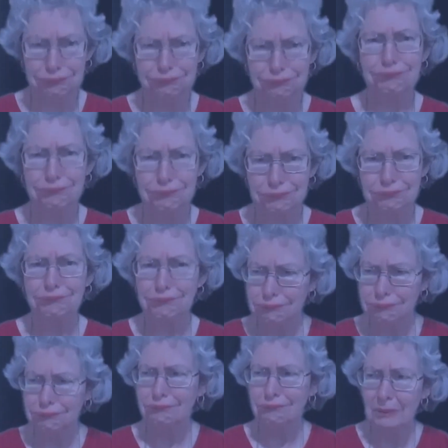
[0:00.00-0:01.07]
Well,
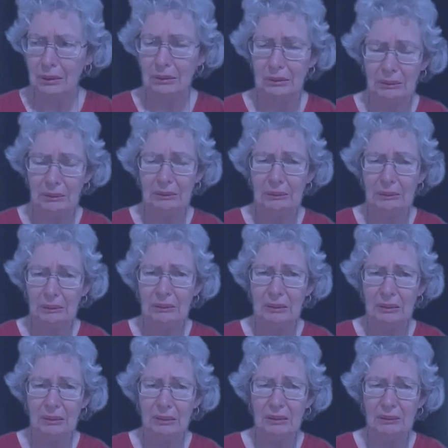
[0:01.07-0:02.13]
virtually everything is
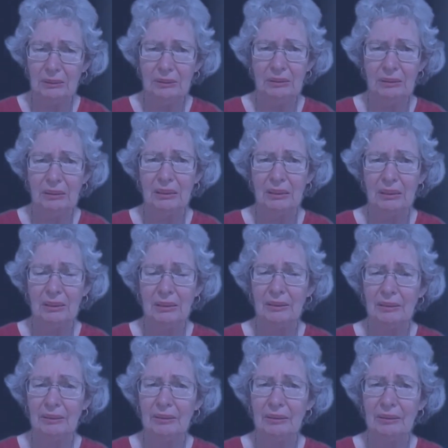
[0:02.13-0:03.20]
directed to you
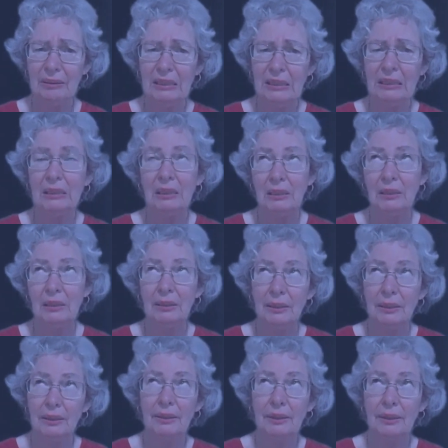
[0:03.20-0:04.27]
individually with
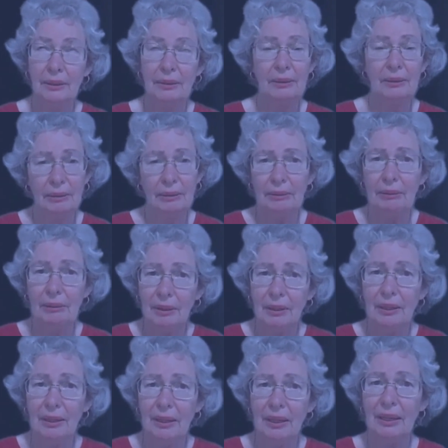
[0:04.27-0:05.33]
sophisticated
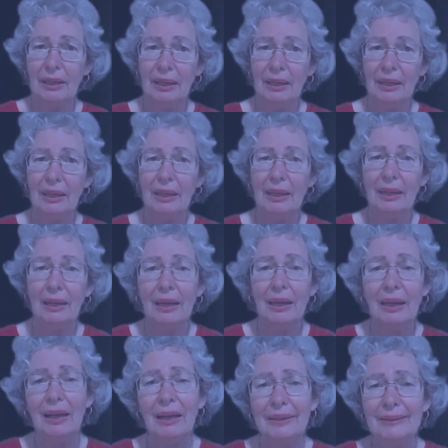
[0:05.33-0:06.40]
and nuanced marketing,
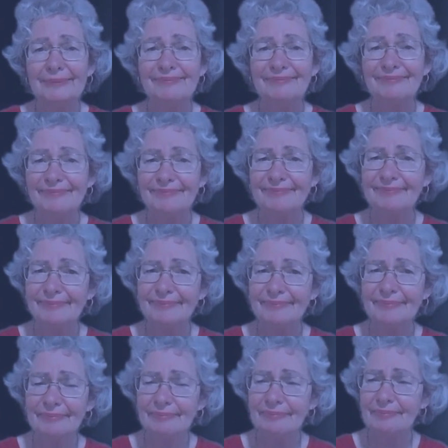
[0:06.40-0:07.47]
reaching you from the
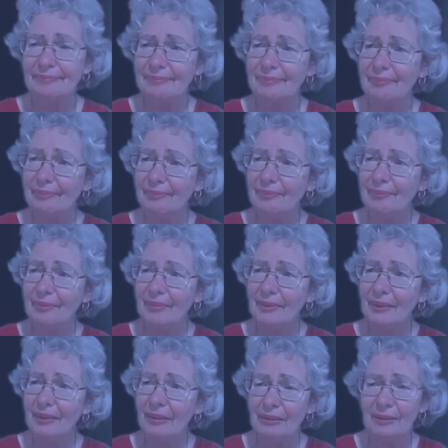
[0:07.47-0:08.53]
cradle to the grave,
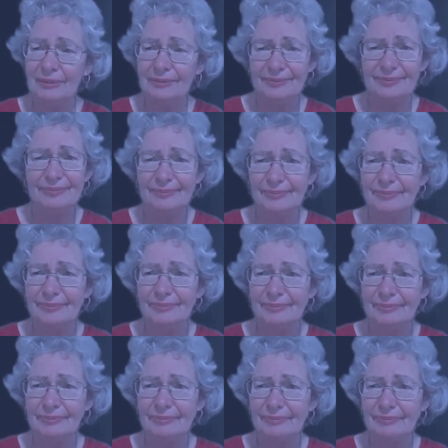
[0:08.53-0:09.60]
and dare we say it,
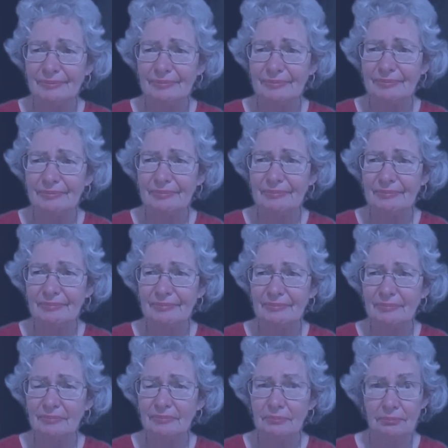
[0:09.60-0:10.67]
even beyond the
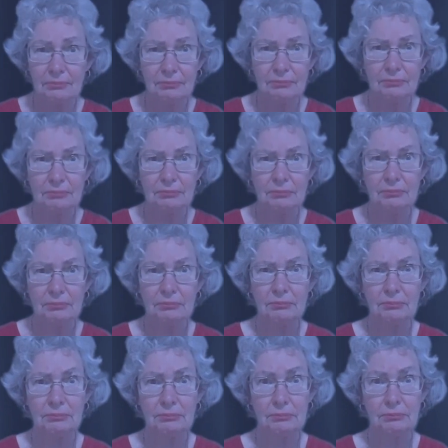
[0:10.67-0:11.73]

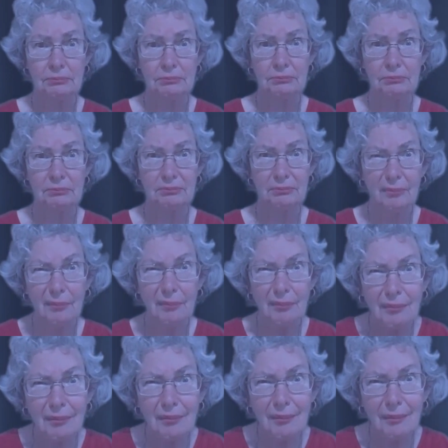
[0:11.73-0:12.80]
grave. you don't know
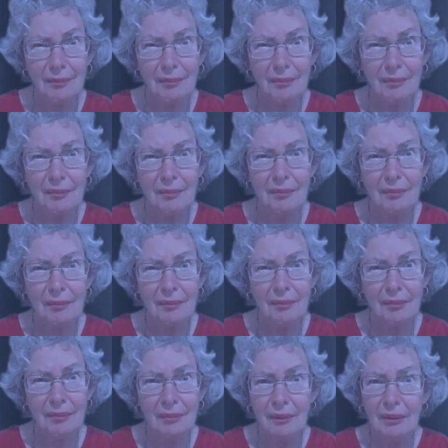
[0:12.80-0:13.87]
how they do it either.
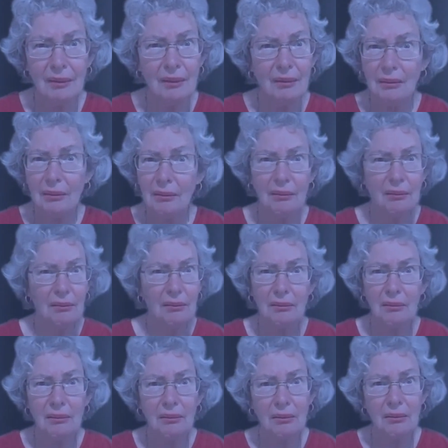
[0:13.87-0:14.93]
But it
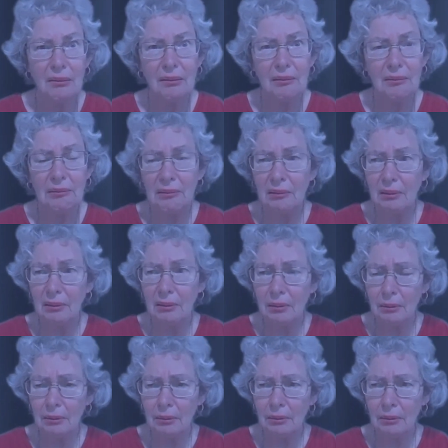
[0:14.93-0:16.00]
doesn't have to be this
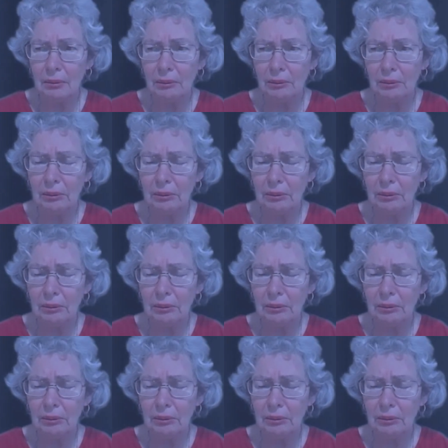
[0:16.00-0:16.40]
future, does it?